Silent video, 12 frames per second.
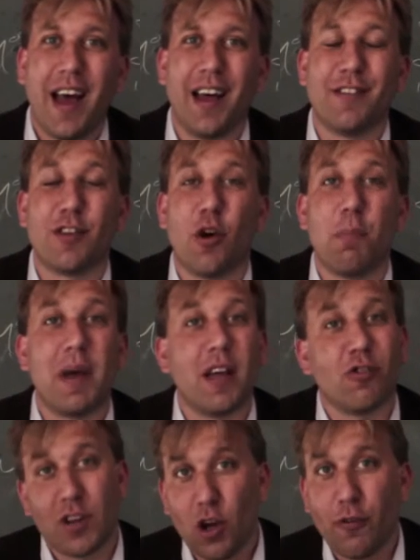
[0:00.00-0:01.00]
And so a
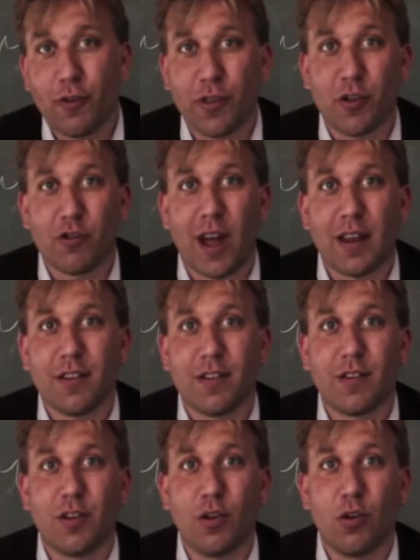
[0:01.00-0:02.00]
PhD offered the
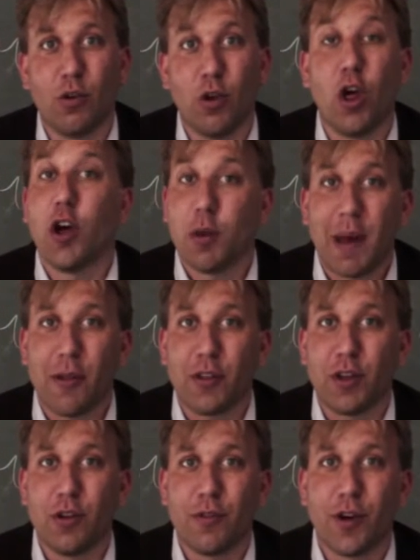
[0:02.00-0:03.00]
chance to learn about
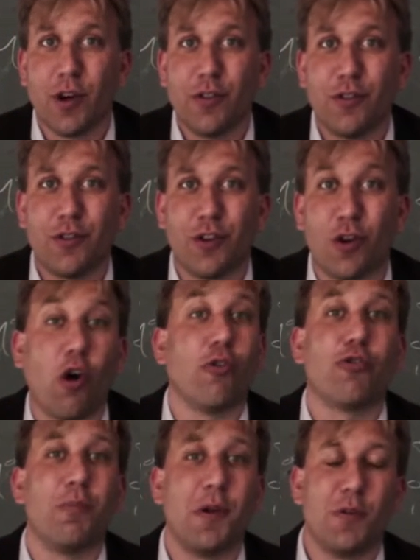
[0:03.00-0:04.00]
the universe, to
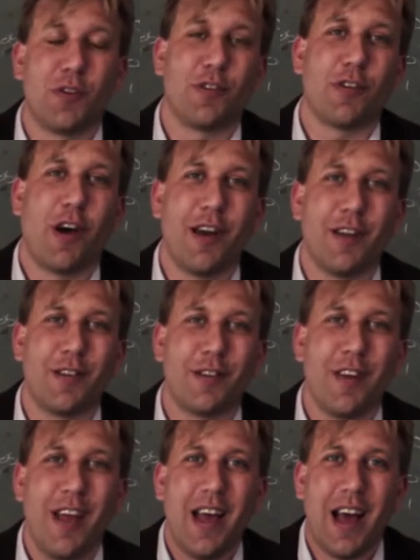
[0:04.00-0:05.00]
contribute to
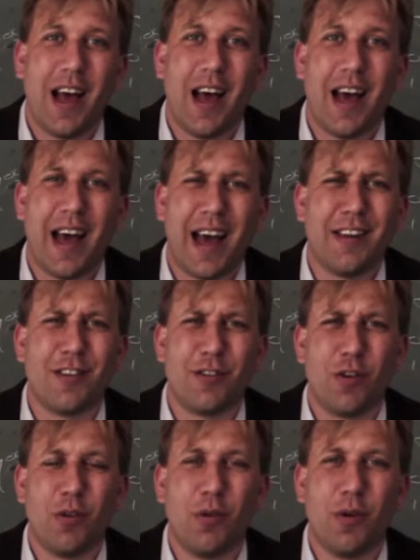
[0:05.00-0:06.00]
science, and to
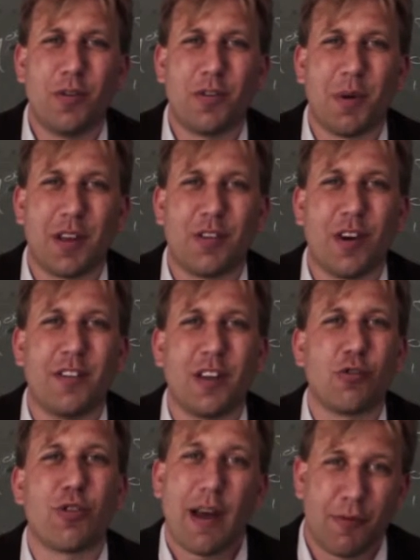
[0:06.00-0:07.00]
do some
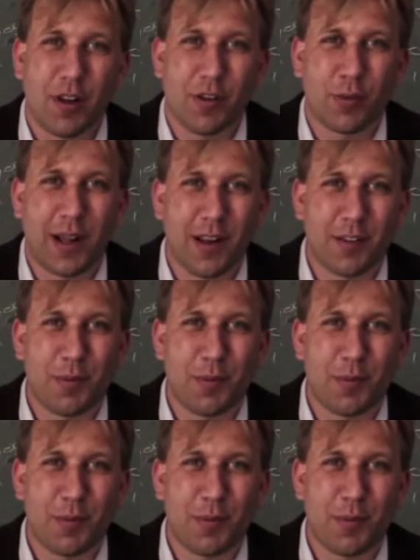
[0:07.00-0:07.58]
exciting travel as well.